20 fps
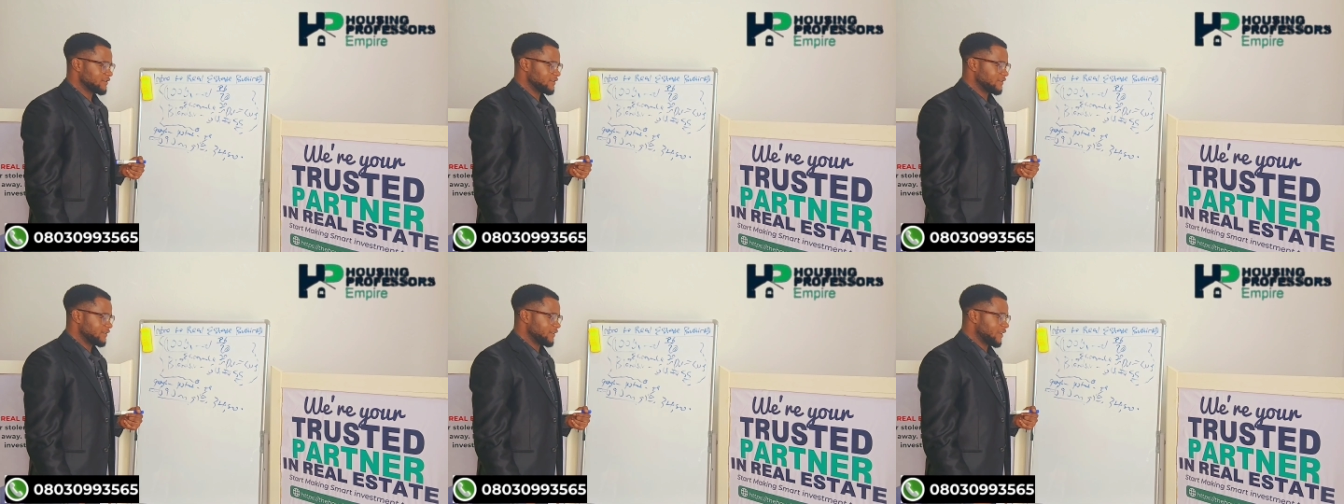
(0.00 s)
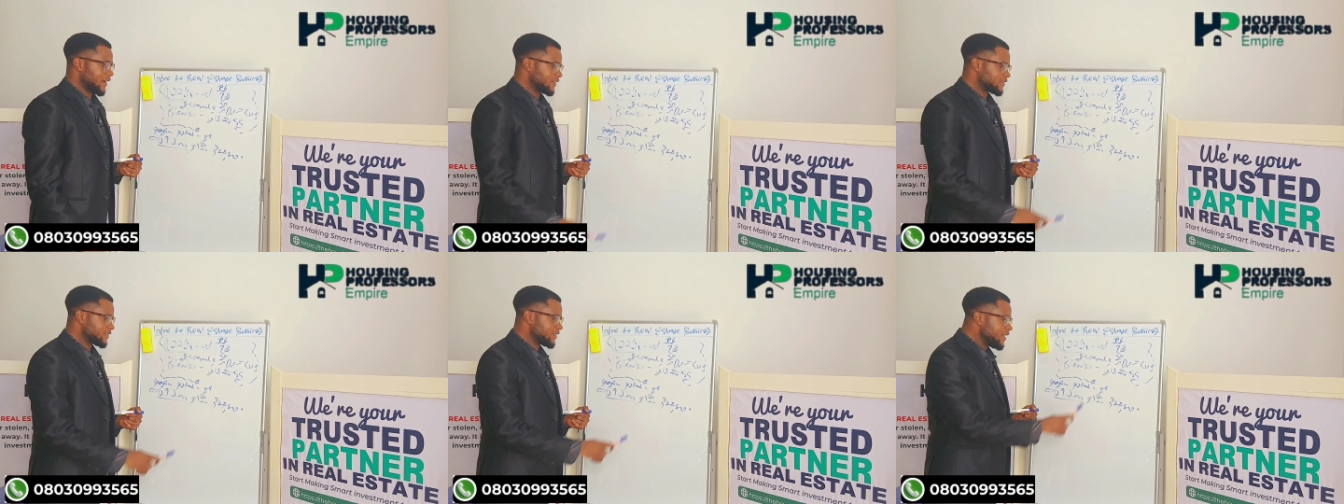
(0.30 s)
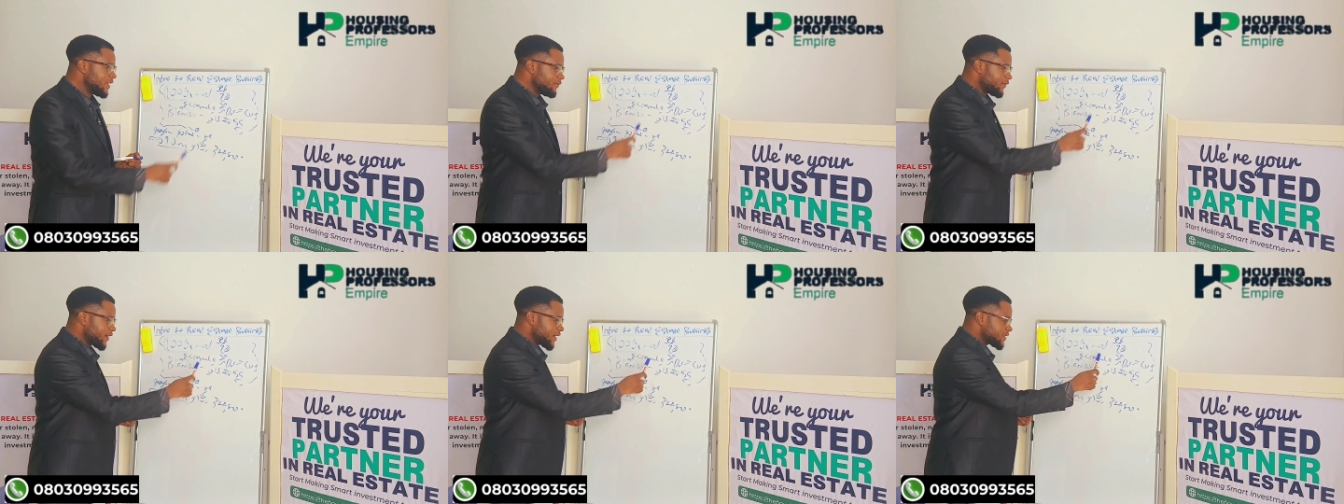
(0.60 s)
That
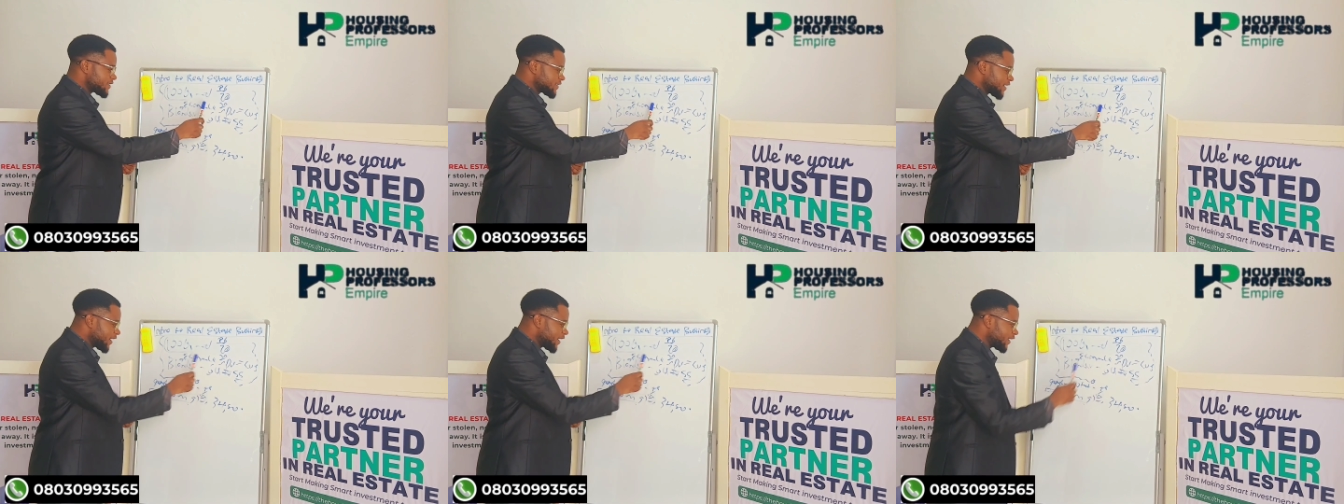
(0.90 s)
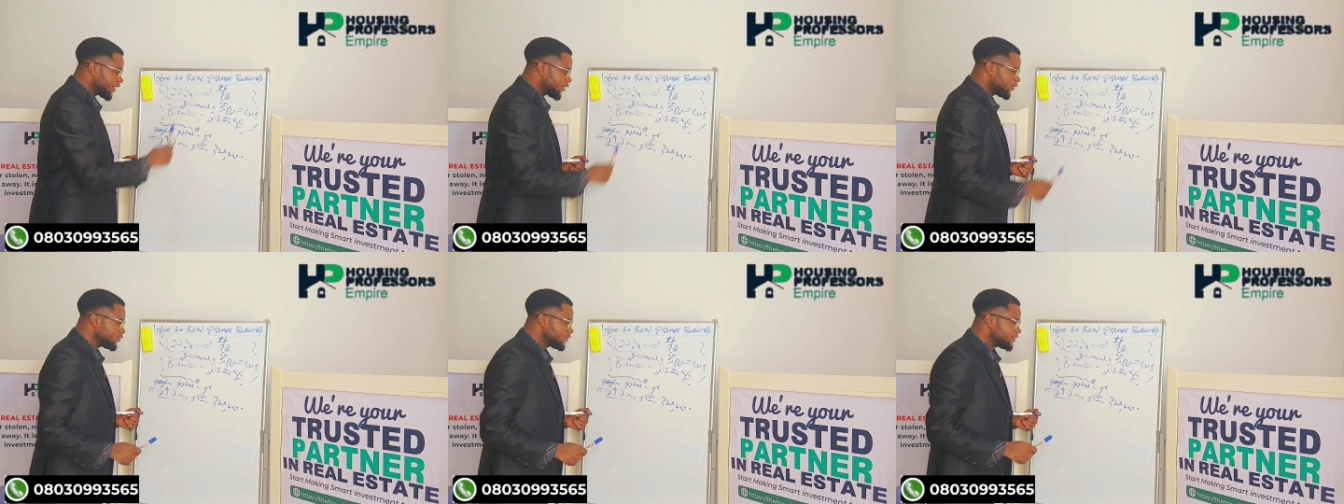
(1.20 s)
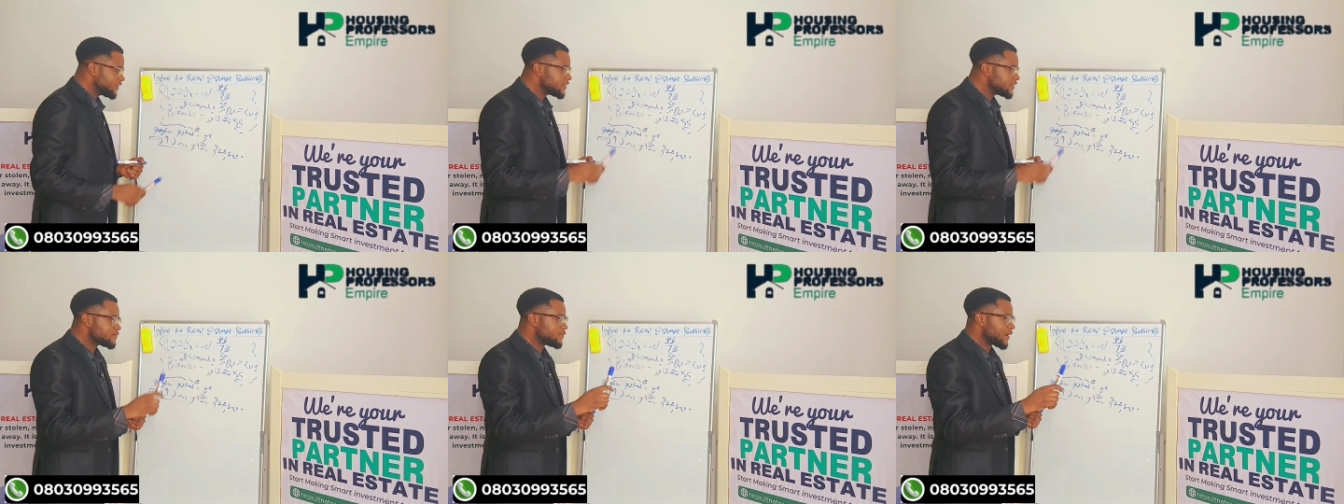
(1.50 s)
if I channel
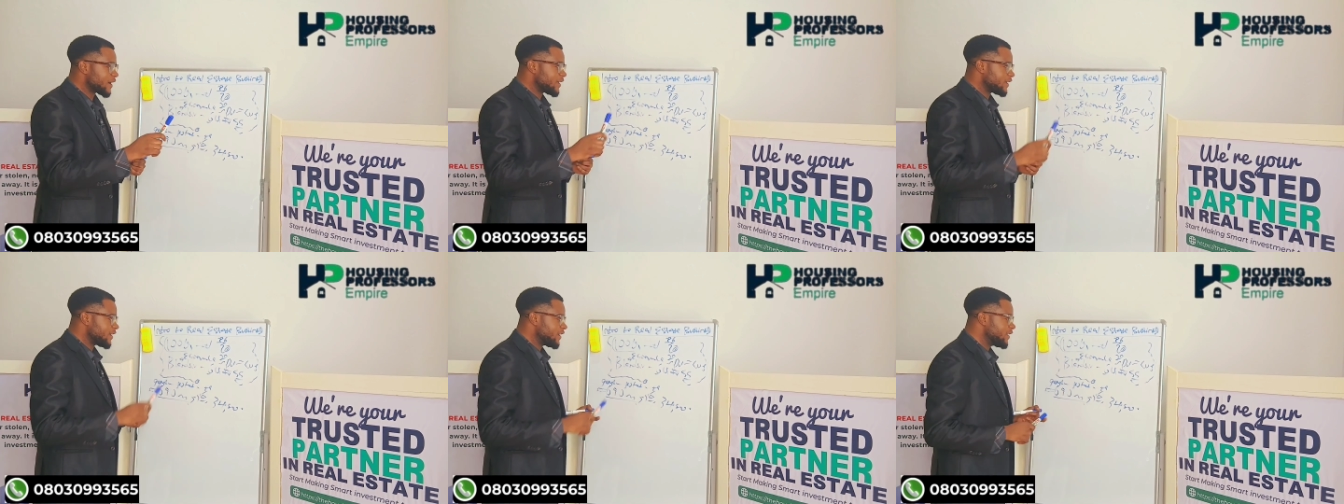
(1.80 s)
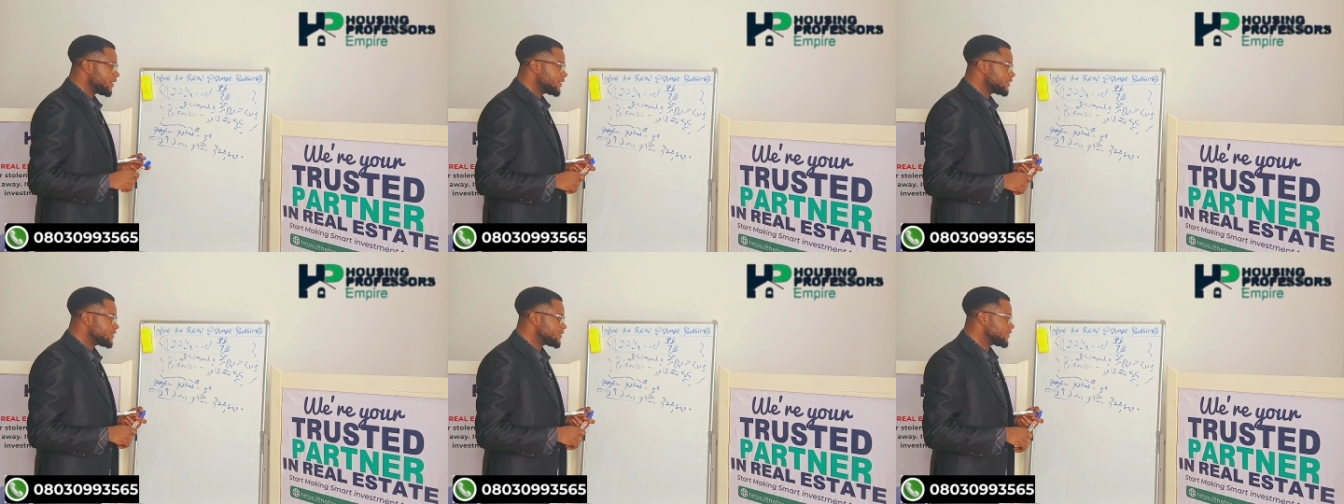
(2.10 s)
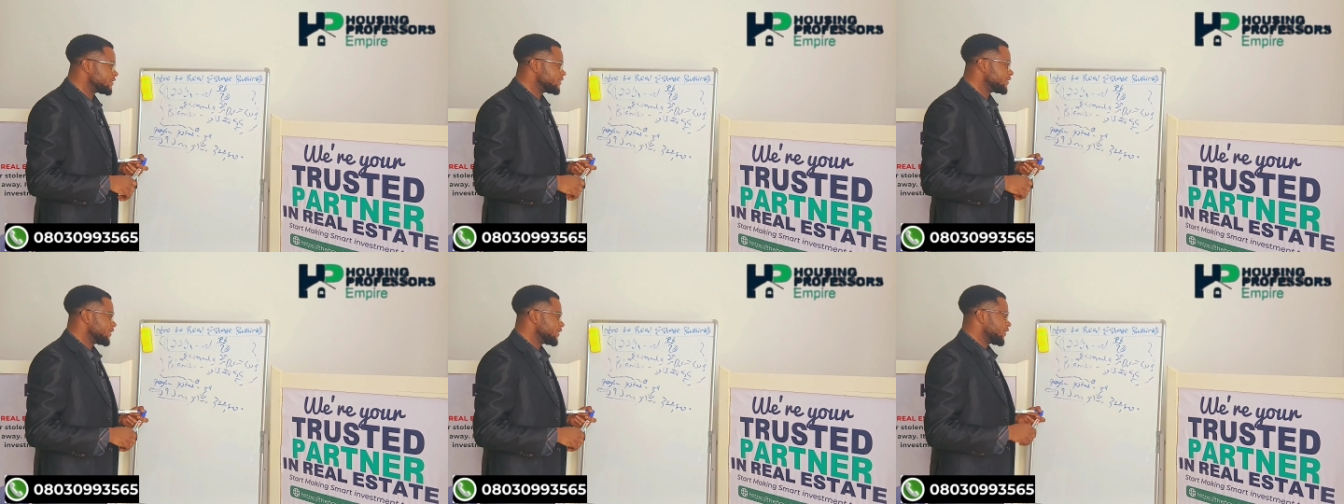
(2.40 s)
my
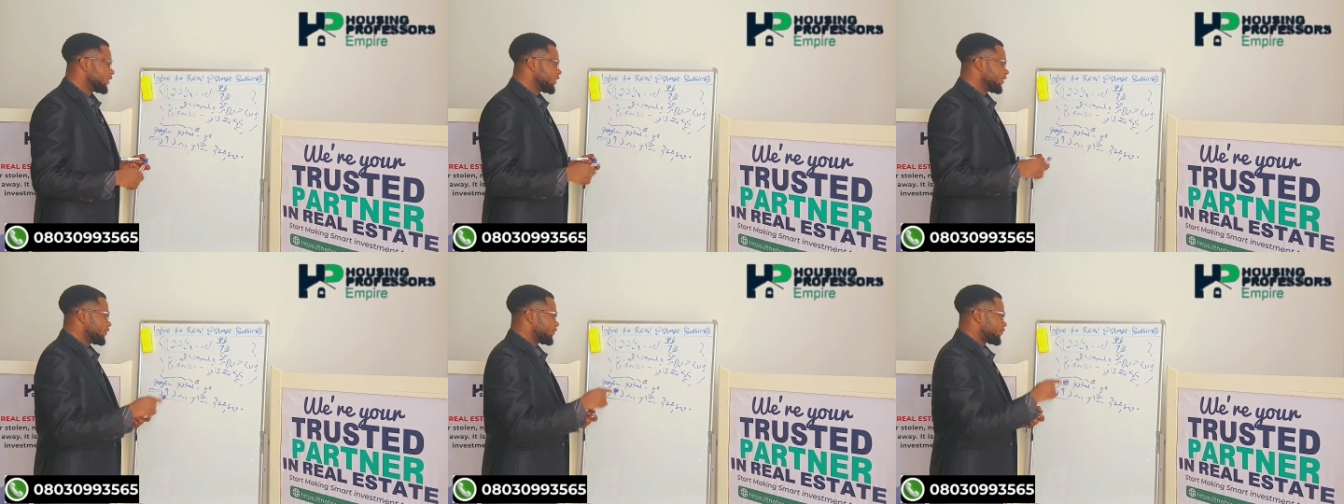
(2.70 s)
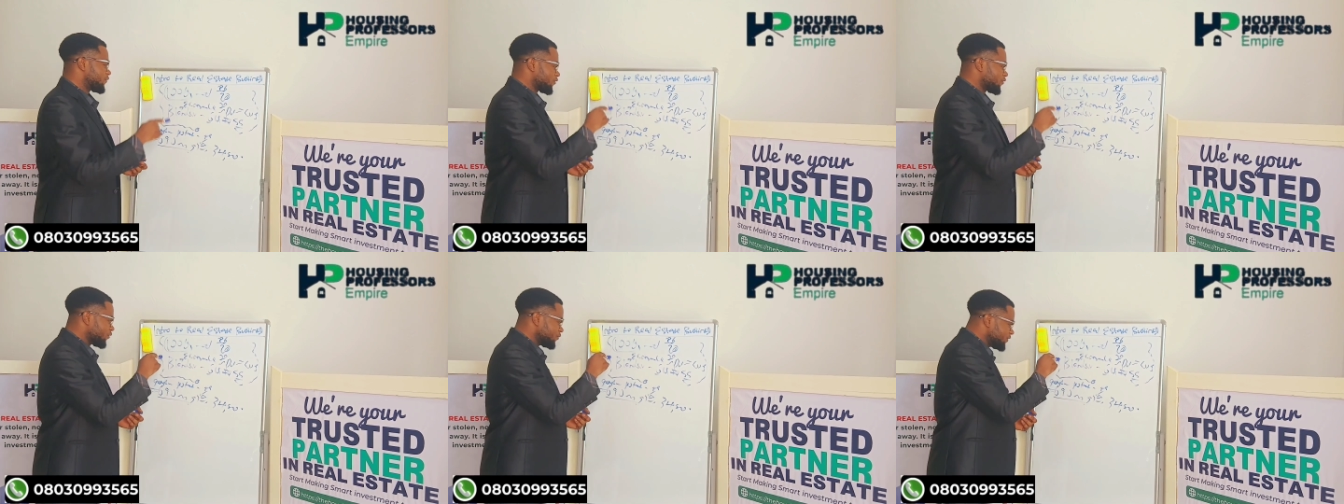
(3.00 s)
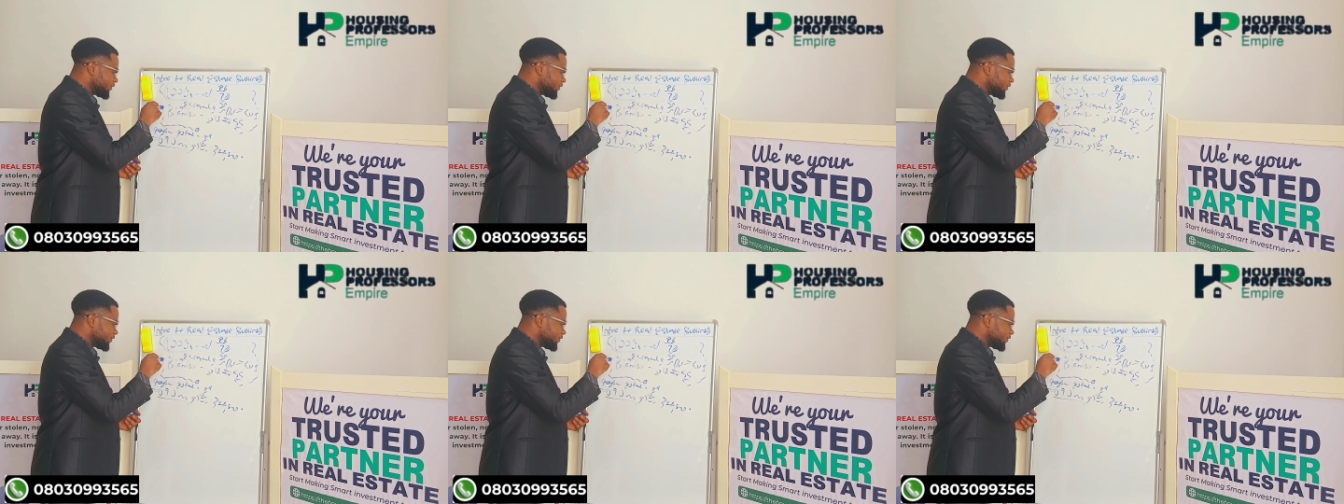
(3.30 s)
energy from